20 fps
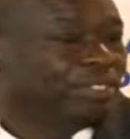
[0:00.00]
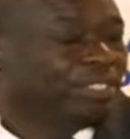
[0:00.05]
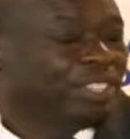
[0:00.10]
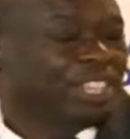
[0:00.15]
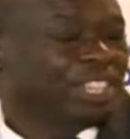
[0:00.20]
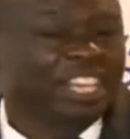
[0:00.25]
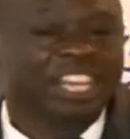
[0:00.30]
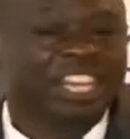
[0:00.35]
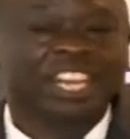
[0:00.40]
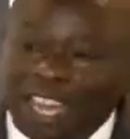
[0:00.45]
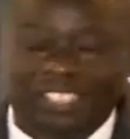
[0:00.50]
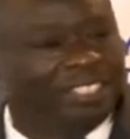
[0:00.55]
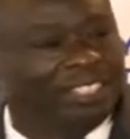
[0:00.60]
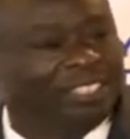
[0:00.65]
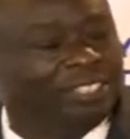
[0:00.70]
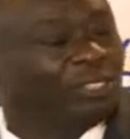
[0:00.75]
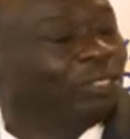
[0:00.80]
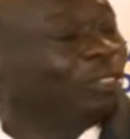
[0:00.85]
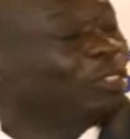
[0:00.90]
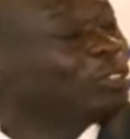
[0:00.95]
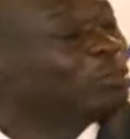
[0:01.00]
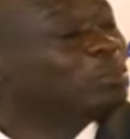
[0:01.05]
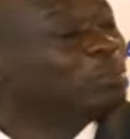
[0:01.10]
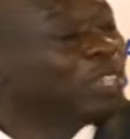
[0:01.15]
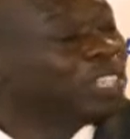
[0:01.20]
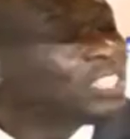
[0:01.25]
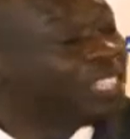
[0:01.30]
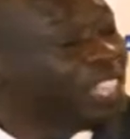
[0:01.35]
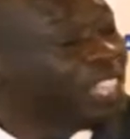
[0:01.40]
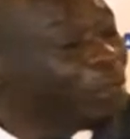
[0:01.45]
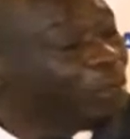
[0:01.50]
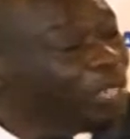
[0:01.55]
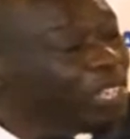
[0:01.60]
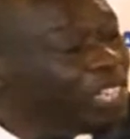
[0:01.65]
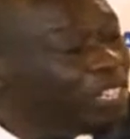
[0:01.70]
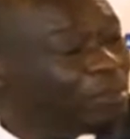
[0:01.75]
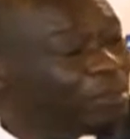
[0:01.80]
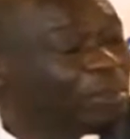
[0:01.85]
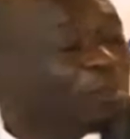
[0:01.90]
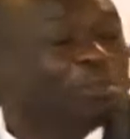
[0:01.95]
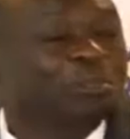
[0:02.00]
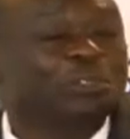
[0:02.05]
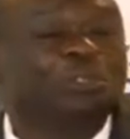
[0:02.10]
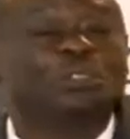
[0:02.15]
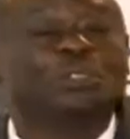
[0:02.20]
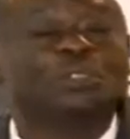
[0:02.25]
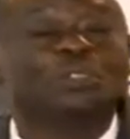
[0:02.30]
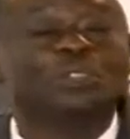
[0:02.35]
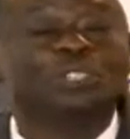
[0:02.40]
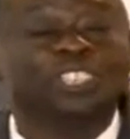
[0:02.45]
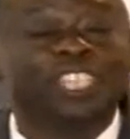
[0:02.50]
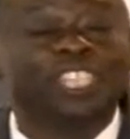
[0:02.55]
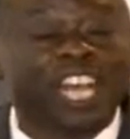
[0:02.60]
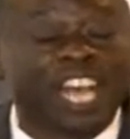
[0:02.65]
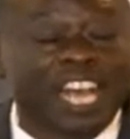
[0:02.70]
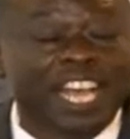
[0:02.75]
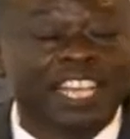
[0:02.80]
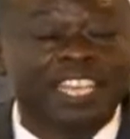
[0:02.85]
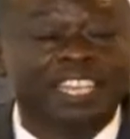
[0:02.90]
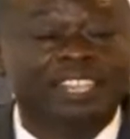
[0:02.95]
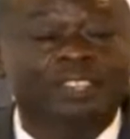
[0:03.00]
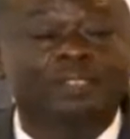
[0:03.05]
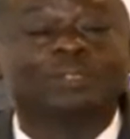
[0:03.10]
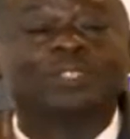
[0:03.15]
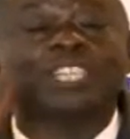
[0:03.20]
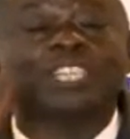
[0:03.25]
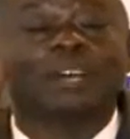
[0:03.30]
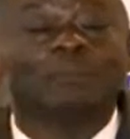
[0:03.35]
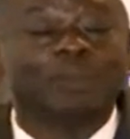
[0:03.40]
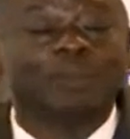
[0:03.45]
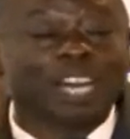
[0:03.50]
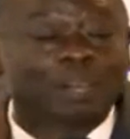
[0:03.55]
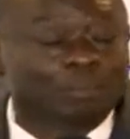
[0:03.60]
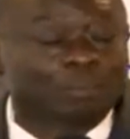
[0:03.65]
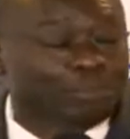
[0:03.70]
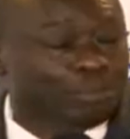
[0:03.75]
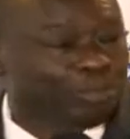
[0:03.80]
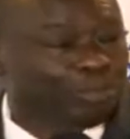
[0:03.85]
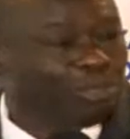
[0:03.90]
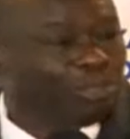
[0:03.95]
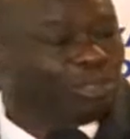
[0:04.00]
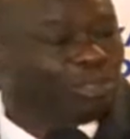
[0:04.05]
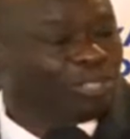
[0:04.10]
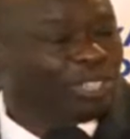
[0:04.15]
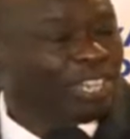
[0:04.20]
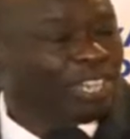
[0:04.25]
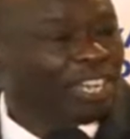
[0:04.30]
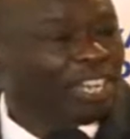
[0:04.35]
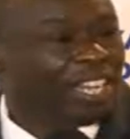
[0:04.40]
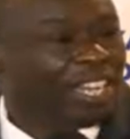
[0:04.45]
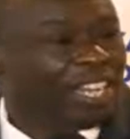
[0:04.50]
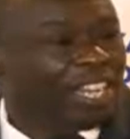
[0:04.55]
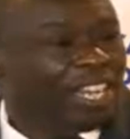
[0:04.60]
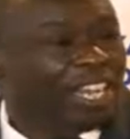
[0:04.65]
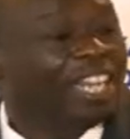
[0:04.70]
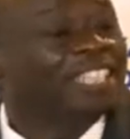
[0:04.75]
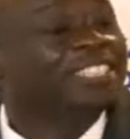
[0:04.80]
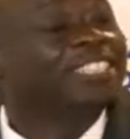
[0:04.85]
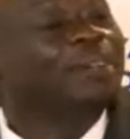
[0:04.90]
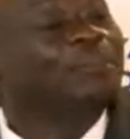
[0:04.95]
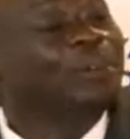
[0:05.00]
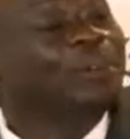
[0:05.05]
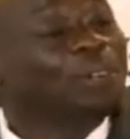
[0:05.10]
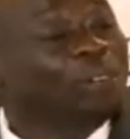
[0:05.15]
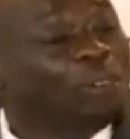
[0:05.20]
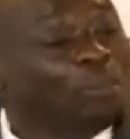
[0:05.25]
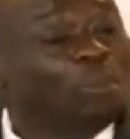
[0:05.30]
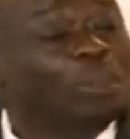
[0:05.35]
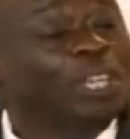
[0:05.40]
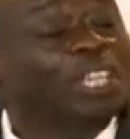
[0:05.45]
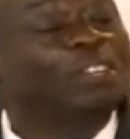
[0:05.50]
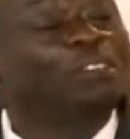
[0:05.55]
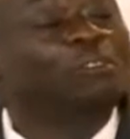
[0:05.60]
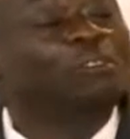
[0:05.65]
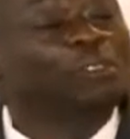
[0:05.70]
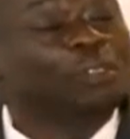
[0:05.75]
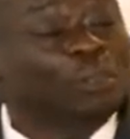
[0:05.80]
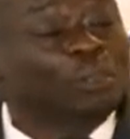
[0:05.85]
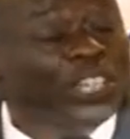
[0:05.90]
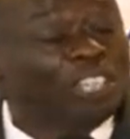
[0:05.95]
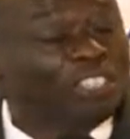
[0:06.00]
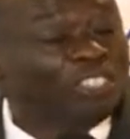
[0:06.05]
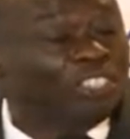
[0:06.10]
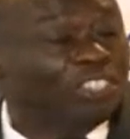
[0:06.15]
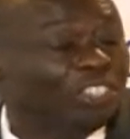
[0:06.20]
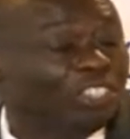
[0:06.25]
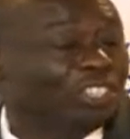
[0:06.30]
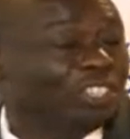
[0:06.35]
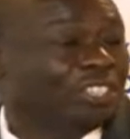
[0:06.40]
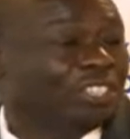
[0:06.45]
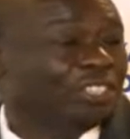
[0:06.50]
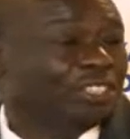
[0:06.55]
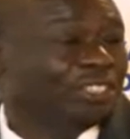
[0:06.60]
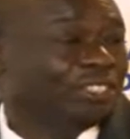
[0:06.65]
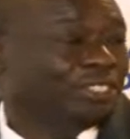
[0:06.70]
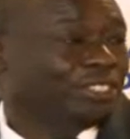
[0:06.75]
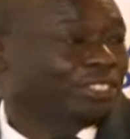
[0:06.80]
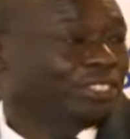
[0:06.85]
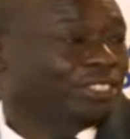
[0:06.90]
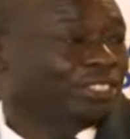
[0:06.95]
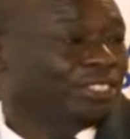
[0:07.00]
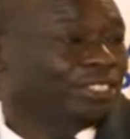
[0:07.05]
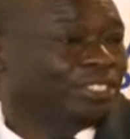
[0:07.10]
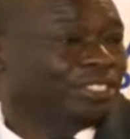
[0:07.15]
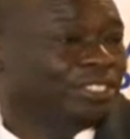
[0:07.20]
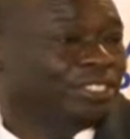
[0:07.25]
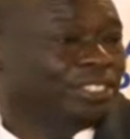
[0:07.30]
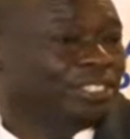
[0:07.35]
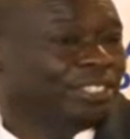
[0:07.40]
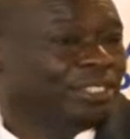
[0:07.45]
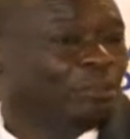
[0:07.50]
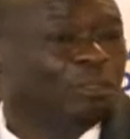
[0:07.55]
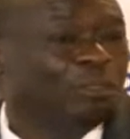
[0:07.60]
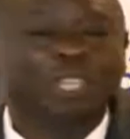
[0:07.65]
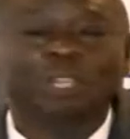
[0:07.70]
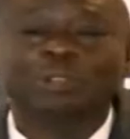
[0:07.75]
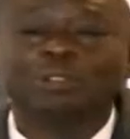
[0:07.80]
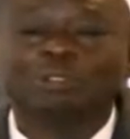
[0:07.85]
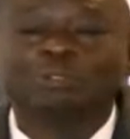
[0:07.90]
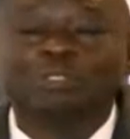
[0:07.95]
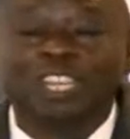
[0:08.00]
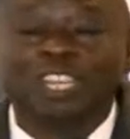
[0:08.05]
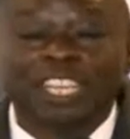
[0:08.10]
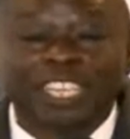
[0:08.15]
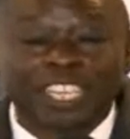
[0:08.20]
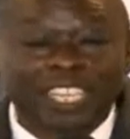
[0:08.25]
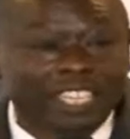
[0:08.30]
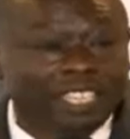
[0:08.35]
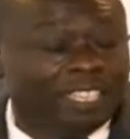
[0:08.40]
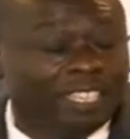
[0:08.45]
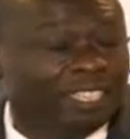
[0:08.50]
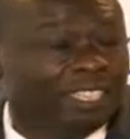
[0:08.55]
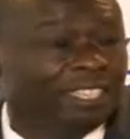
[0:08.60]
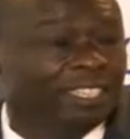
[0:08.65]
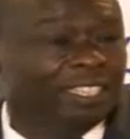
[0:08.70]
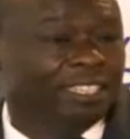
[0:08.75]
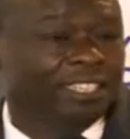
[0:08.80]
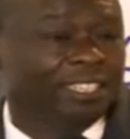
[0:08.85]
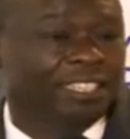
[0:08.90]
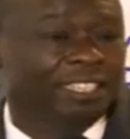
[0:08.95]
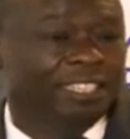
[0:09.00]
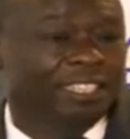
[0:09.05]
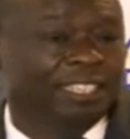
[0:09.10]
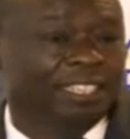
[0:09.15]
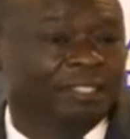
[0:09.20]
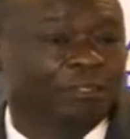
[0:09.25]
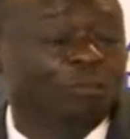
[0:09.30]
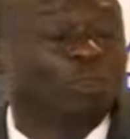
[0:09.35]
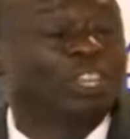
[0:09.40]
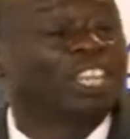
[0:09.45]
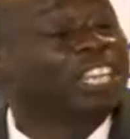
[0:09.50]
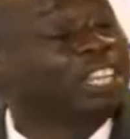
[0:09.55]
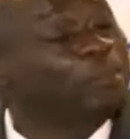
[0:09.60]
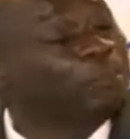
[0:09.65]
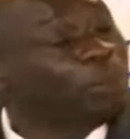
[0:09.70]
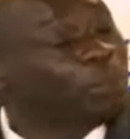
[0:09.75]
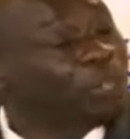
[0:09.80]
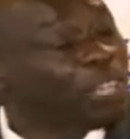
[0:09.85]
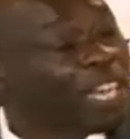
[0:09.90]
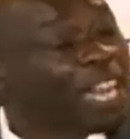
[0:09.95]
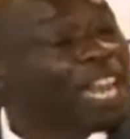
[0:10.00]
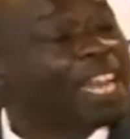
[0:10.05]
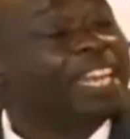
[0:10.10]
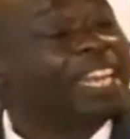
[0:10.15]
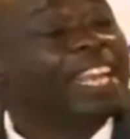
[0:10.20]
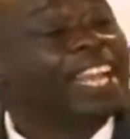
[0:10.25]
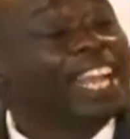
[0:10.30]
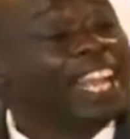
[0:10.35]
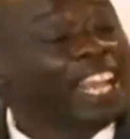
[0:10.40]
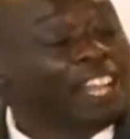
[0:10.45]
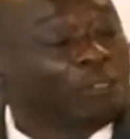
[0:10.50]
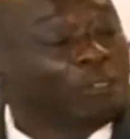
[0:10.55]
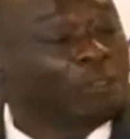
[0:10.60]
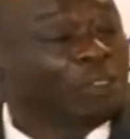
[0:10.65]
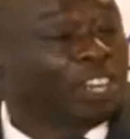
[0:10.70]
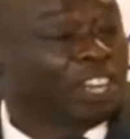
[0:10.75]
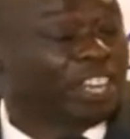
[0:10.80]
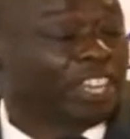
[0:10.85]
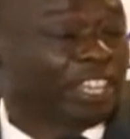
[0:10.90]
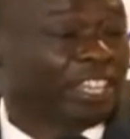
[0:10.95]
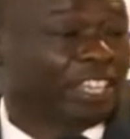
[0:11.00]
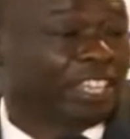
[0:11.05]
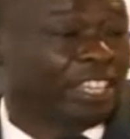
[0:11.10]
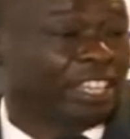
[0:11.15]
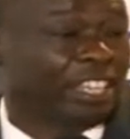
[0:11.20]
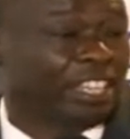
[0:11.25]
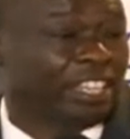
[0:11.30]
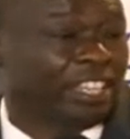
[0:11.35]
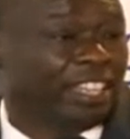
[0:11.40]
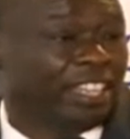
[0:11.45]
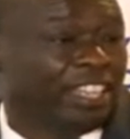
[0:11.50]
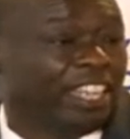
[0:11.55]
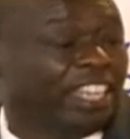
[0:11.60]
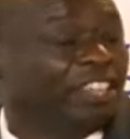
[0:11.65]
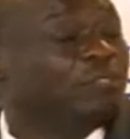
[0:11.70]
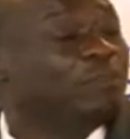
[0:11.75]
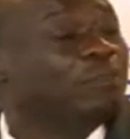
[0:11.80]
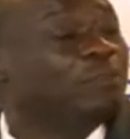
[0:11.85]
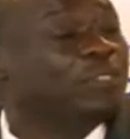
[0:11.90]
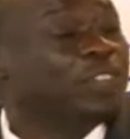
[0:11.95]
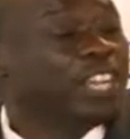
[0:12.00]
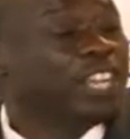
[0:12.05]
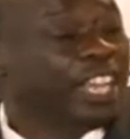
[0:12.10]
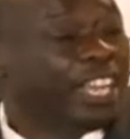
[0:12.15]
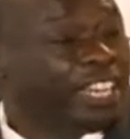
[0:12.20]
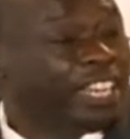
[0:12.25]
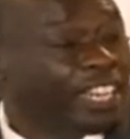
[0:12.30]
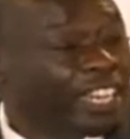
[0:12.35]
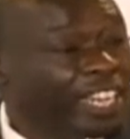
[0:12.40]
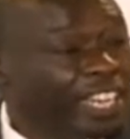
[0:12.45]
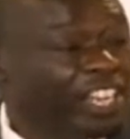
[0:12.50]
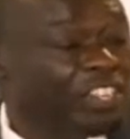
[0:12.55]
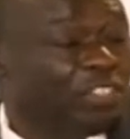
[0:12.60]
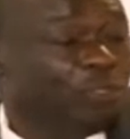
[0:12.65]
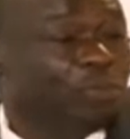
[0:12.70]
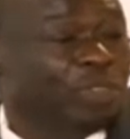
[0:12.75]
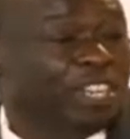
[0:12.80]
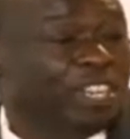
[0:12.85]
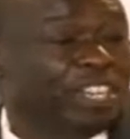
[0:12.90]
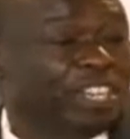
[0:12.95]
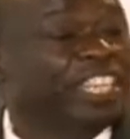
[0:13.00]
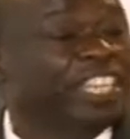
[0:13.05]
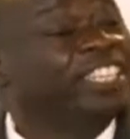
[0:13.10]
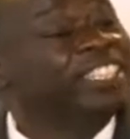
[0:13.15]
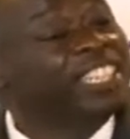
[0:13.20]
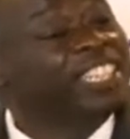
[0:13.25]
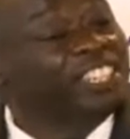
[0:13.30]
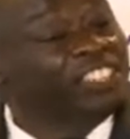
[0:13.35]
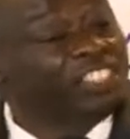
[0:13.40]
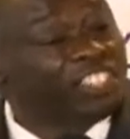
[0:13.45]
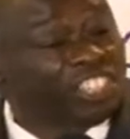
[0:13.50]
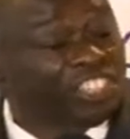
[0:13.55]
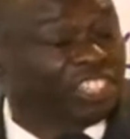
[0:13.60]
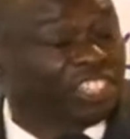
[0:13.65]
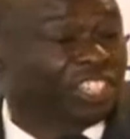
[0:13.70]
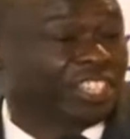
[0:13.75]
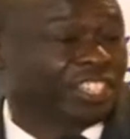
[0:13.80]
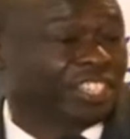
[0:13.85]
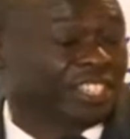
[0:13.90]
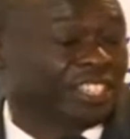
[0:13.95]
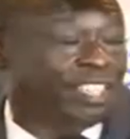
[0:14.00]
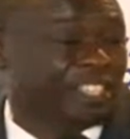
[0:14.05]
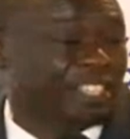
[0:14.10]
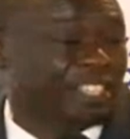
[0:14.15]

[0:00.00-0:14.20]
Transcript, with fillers: of us, not President William Ruto, not I, not Ababu, has a monopoly of knowledge. We know very little. We keep on learning every day. Every engagement is enriching.